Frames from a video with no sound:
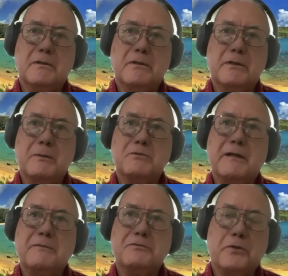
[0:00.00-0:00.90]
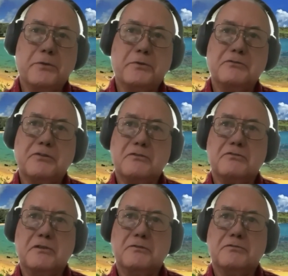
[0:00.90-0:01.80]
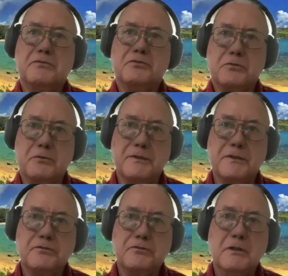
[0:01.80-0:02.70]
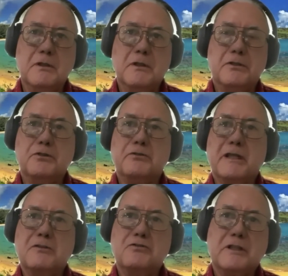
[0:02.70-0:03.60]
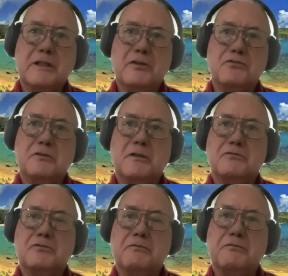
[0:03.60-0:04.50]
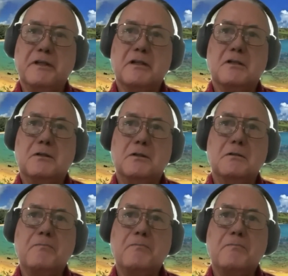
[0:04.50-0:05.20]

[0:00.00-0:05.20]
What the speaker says: that was after 36 years of service using education as a vehicle